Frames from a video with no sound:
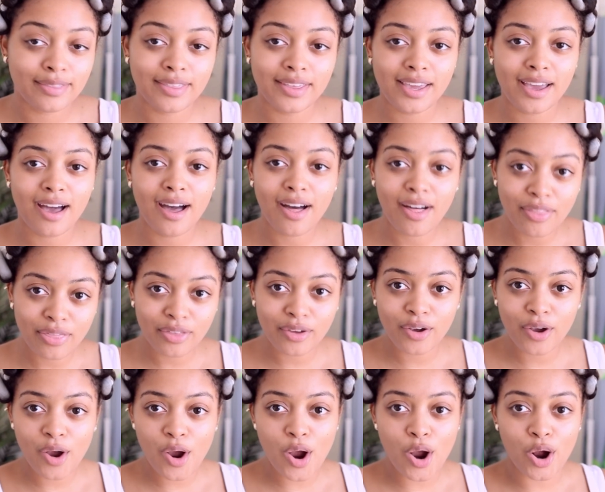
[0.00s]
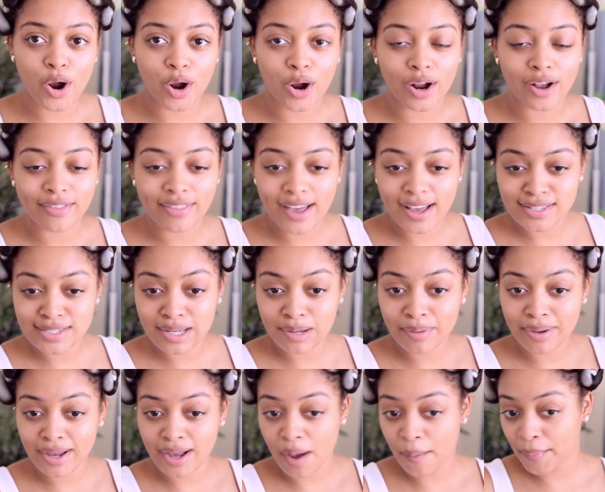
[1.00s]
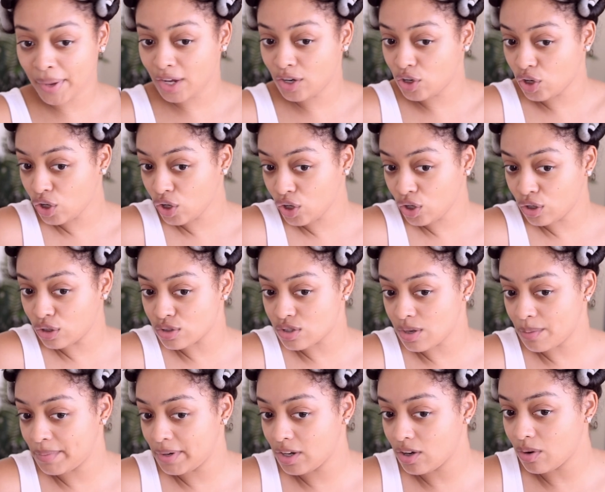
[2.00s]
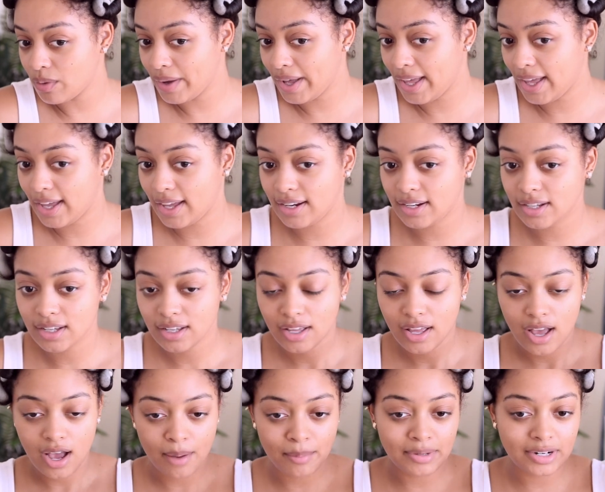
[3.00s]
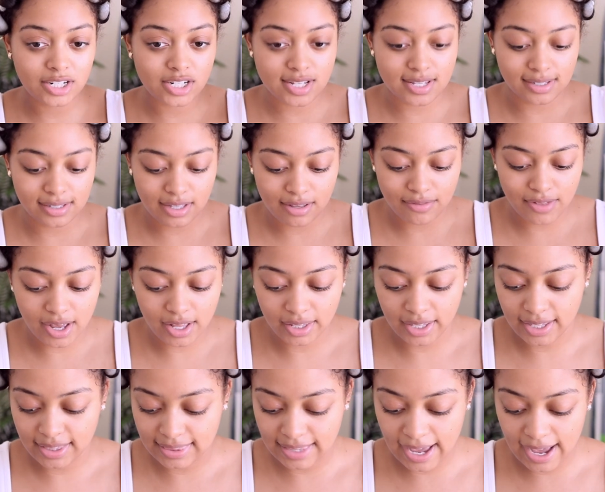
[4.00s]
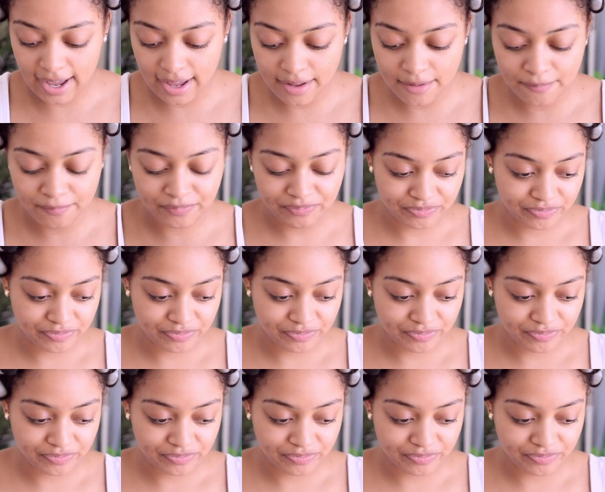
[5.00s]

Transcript: the other and that's how I got my curls so I'm gonna go ahead I'm gonna just leave that like that